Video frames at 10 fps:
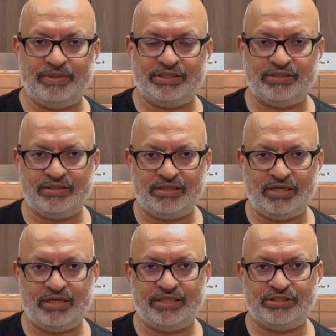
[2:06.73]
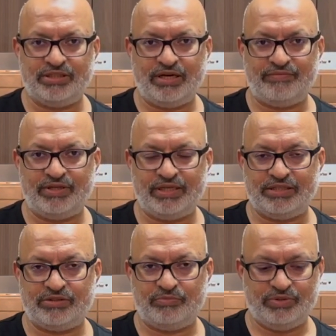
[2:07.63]
into the oven
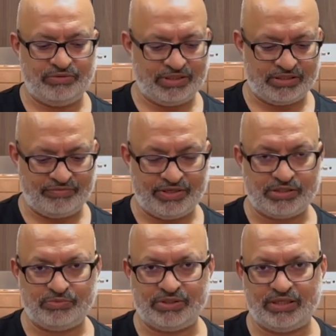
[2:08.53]
later on with the rest of the vegetables,